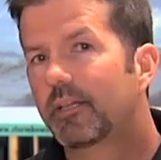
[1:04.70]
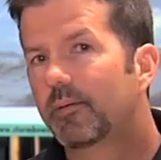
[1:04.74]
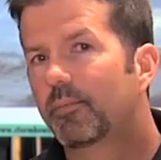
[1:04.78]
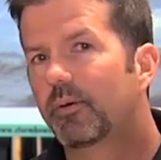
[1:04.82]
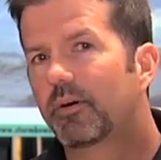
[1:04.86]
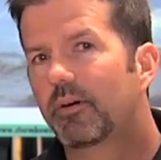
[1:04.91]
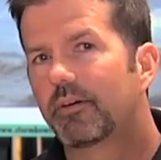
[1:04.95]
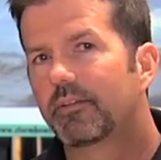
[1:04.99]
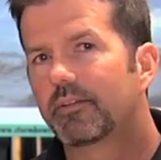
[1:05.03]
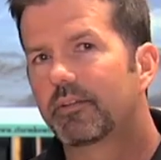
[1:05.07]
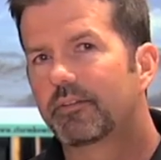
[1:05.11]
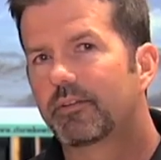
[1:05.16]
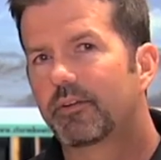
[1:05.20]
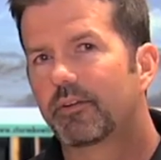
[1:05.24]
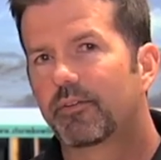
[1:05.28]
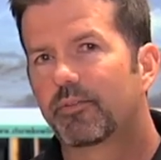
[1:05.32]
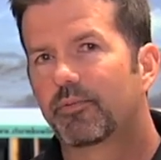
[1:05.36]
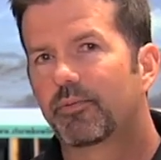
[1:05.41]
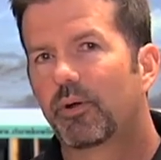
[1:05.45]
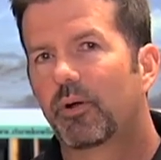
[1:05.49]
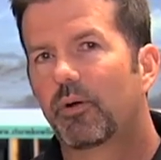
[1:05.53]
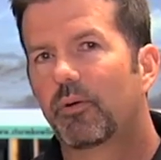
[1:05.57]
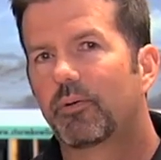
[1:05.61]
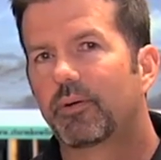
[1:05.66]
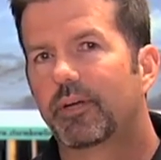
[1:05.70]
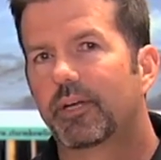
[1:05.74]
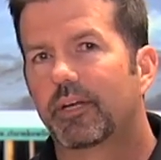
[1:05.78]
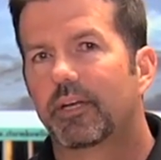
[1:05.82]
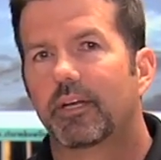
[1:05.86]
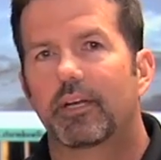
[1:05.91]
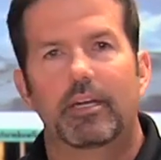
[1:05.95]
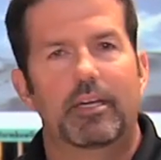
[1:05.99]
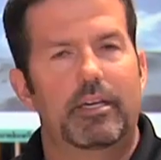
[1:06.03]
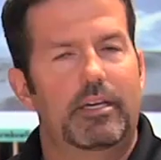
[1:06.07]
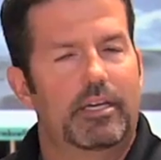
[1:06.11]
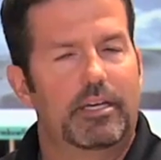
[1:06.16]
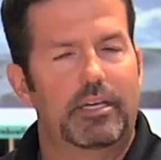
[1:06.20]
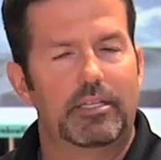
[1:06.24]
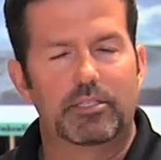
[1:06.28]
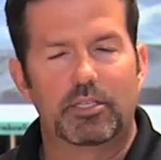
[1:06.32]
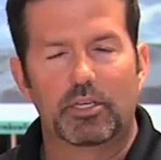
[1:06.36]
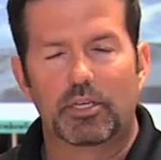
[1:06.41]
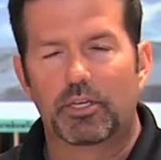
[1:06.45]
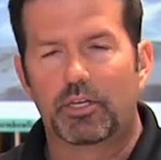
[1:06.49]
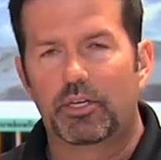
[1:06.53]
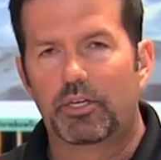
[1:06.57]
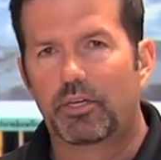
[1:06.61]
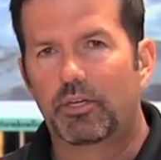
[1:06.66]
and the ball that they're throwing.
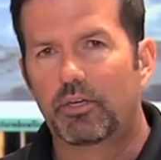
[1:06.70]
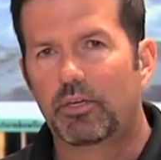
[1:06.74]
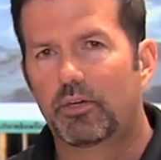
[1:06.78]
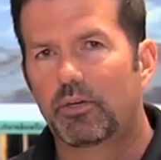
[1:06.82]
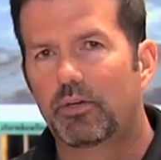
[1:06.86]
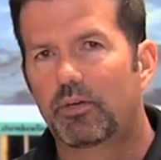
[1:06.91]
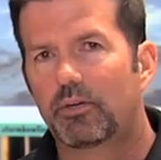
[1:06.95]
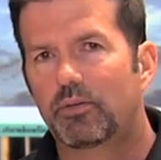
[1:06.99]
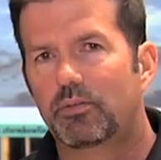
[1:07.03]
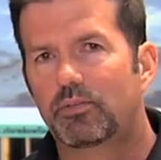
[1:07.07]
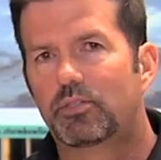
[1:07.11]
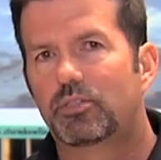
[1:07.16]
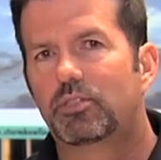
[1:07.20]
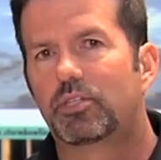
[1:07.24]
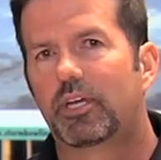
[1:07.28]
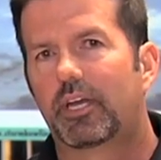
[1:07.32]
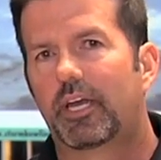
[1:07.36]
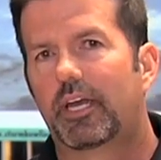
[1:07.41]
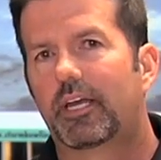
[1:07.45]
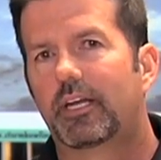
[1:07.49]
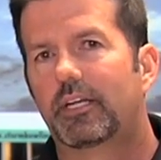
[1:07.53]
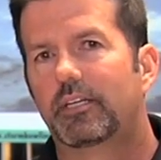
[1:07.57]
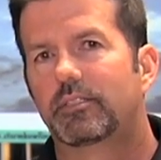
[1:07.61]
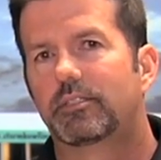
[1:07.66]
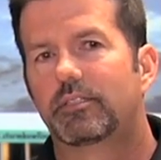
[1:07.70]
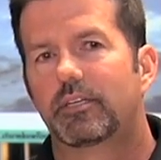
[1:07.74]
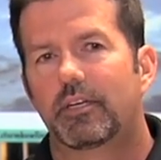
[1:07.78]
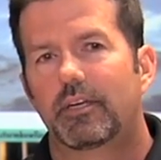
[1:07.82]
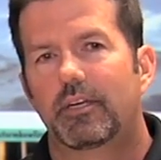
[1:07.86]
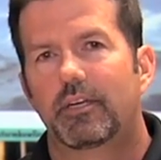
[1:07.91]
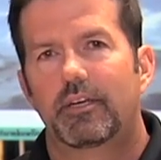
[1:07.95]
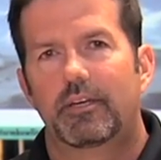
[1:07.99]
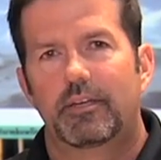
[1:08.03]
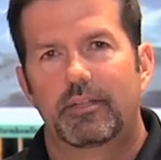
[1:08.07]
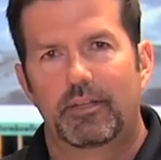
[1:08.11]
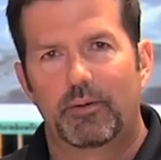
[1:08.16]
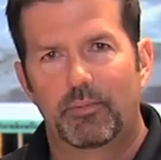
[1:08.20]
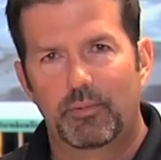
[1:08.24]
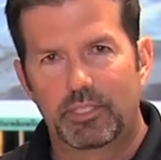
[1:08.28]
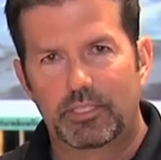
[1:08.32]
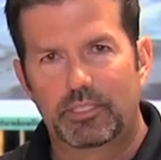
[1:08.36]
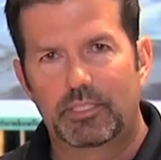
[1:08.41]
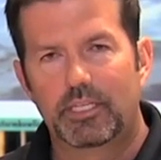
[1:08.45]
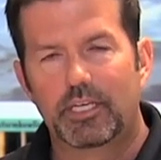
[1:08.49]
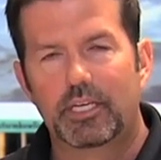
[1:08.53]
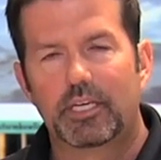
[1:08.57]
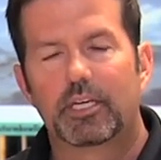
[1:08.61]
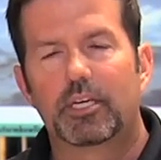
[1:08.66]
It's a huge change that we
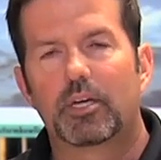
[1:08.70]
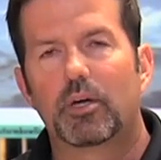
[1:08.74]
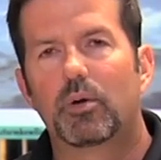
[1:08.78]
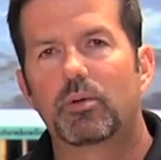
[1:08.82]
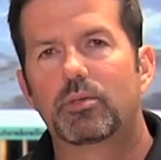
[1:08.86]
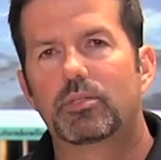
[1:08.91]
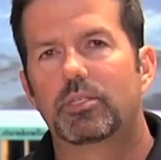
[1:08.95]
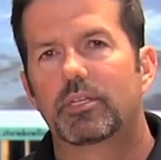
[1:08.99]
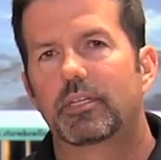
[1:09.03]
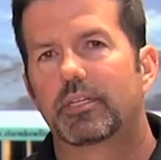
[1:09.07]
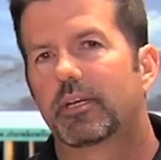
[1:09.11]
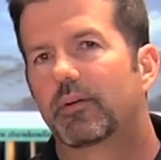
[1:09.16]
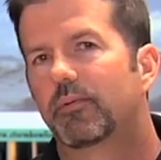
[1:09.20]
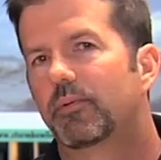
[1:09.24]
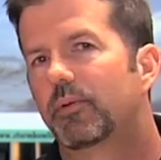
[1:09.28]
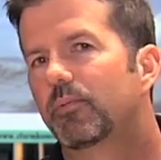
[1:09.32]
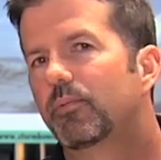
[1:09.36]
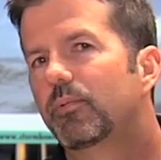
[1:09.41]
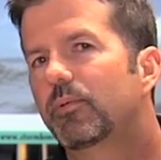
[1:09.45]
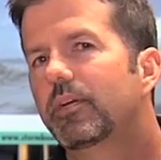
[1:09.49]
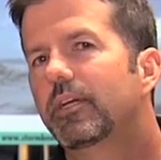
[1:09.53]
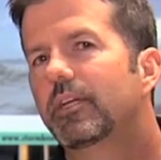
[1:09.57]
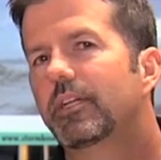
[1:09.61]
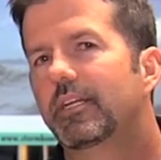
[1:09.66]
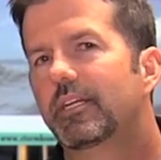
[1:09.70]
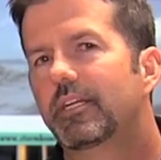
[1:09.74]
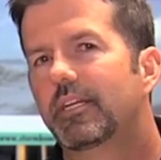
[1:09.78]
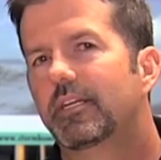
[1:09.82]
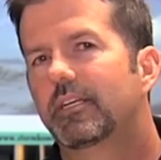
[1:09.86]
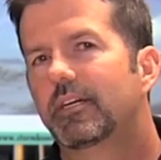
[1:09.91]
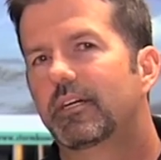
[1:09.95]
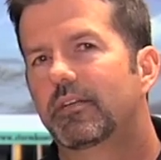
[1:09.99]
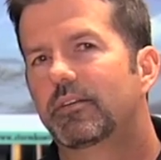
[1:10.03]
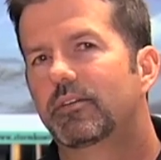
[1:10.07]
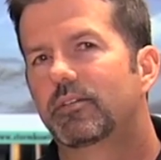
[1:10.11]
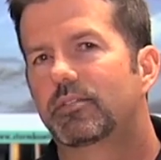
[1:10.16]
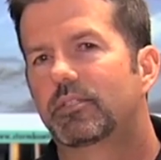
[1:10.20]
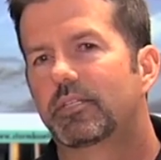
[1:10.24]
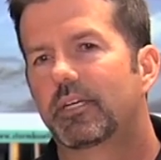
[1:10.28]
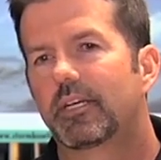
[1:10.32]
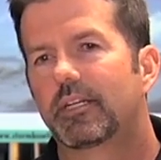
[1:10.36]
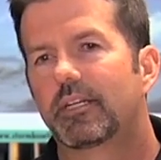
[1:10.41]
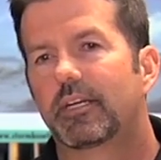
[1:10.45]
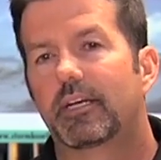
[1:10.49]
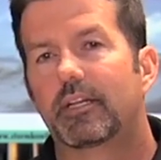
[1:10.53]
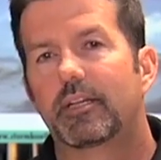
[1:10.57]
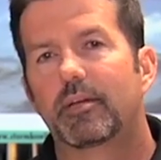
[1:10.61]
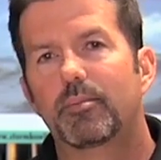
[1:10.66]
see in coaching that we really need to
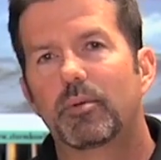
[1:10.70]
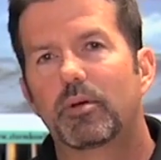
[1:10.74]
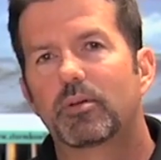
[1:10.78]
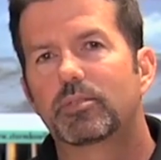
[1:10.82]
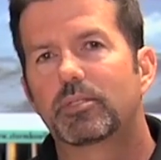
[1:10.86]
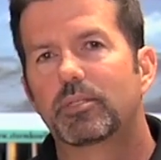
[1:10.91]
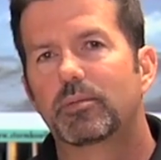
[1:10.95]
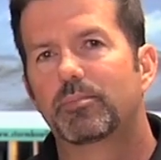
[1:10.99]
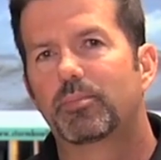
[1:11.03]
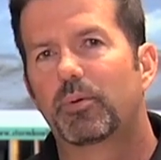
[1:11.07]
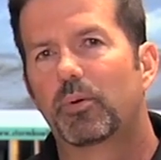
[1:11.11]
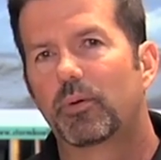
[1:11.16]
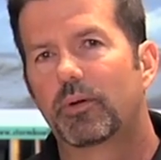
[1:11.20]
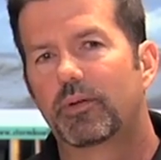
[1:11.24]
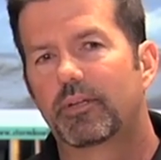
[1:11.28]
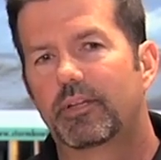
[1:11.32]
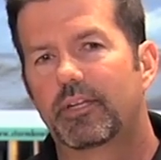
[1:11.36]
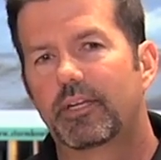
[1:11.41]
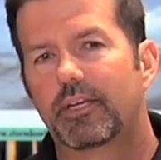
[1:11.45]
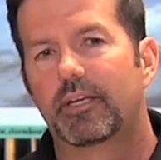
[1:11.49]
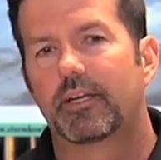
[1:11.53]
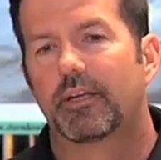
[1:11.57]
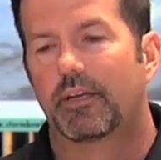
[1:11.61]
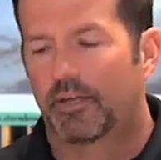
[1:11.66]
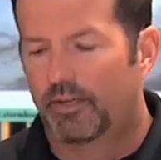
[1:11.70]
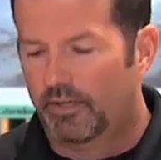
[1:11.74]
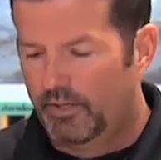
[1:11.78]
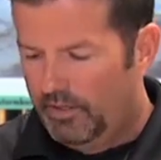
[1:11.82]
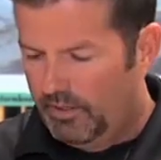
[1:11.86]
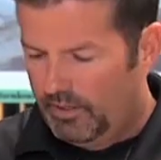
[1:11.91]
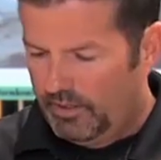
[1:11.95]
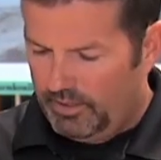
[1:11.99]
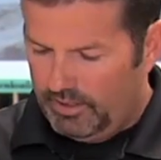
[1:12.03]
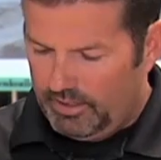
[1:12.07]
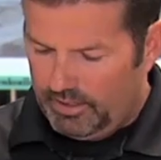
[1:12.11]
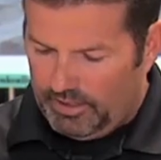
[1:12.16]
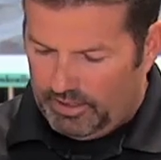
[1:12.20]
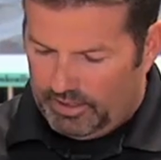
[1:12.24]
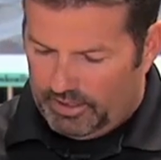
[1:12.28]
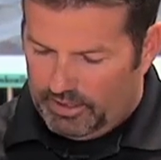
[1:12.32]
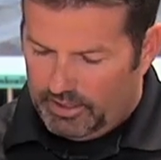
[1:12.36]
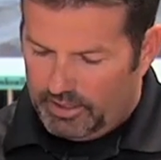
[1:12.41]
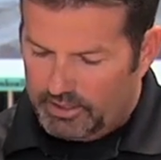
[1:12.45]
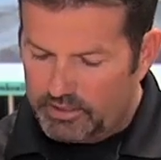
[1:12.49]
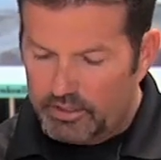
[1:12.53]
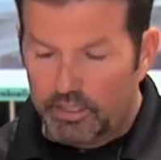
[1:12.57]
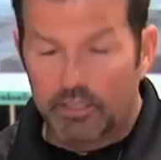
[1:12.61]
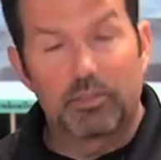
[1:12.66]
understand that. And the most important thing
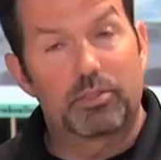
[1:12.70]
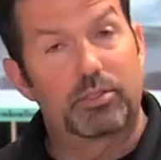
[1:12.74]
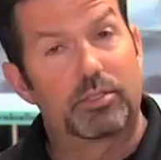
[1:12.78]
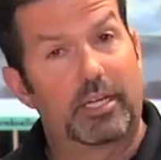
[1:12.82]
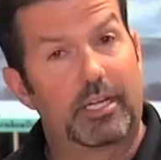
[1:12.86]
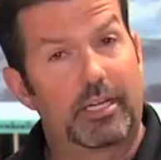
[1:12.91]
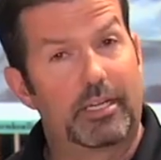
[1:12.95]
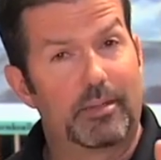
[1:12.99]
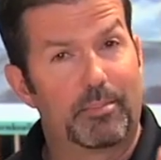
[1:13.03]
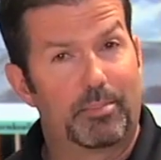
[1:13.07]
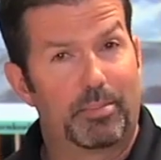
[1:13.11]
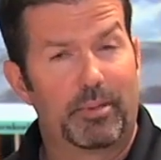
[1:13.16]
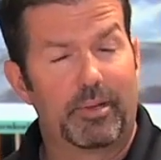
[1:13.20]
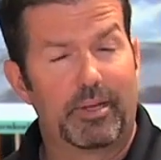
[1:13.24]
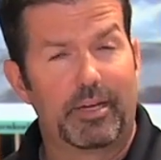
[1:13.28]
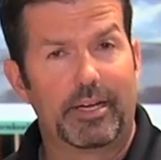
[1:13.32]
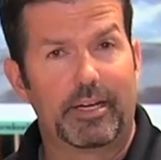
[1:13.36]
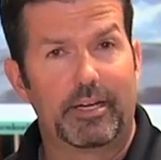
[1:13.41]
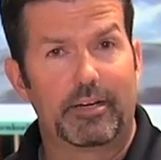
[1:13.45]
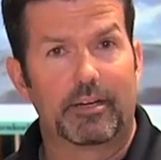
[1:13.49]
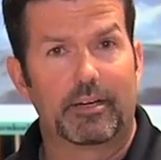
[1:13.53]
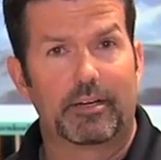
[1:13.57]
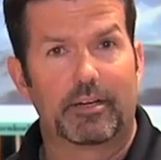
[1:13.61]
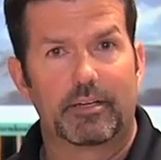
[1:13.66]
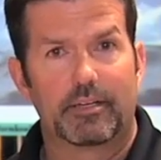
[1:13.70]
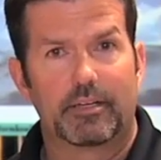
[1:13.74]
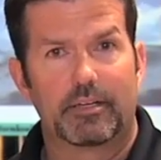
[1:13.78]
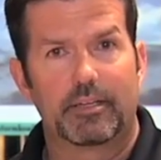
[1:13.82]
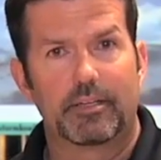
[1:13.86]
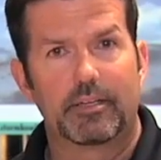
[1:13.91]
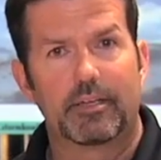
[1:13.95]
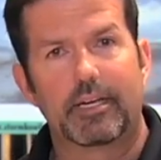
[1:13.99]
is understanding the player.